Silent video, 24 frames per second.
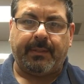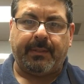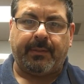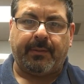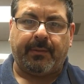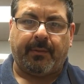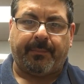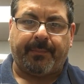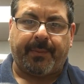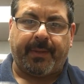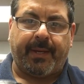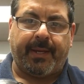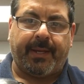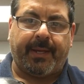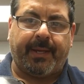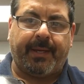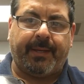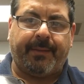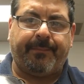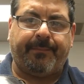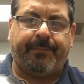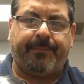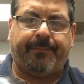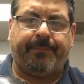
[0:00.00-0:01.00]
not bad,
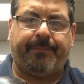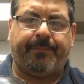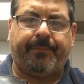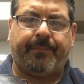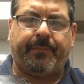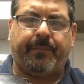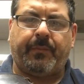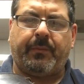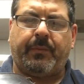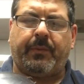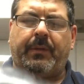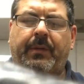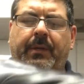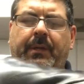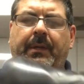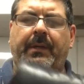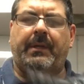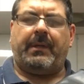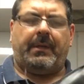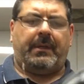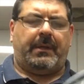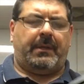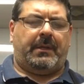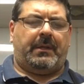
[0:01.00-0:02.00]
eh?
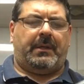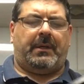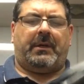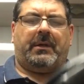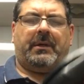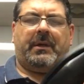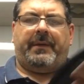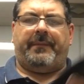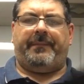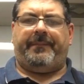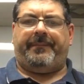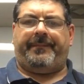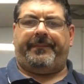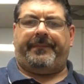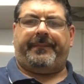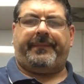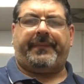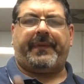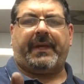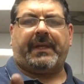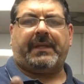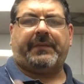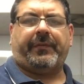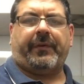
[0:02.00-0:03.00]
Alright,
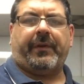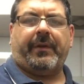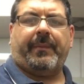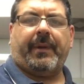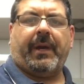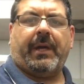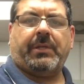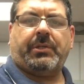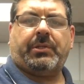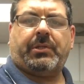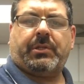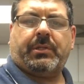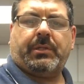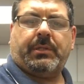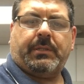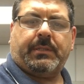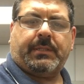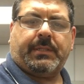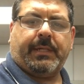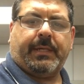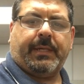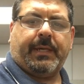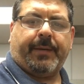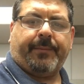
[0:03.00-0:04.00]
thanks very much,
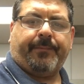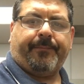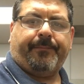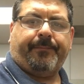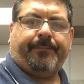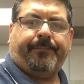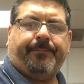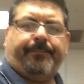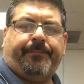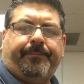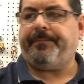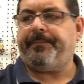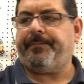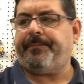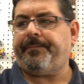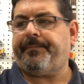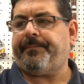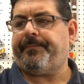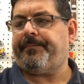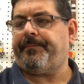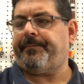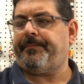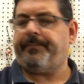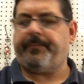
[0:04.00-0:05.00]
see ya.
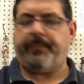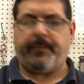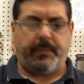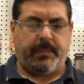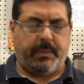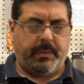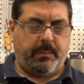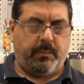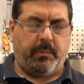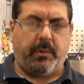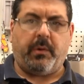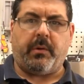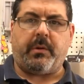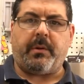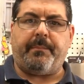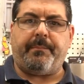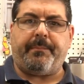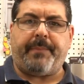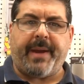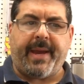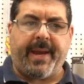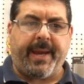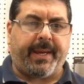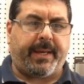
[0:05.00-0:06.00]
Welcome
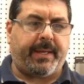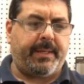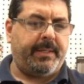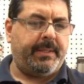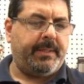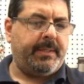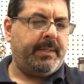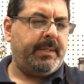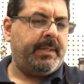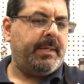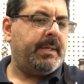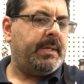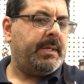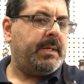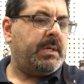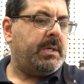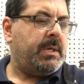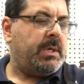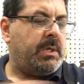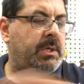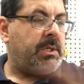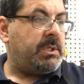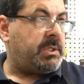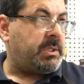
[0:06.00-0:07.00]
back.
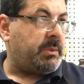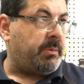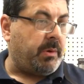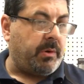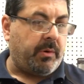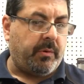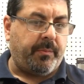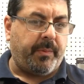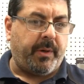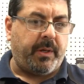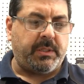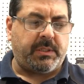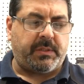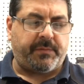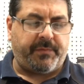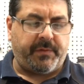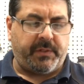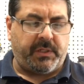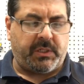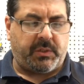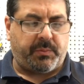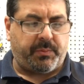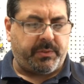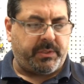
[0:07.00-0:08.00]
So we're almost
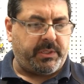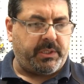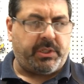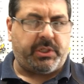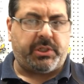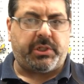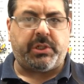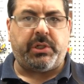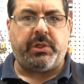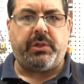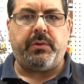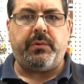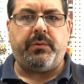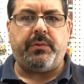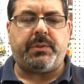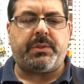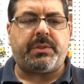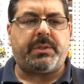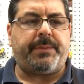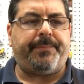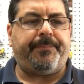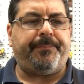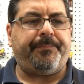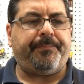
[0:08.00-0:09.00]
finished with these
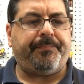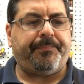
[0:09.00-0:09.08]
shoes.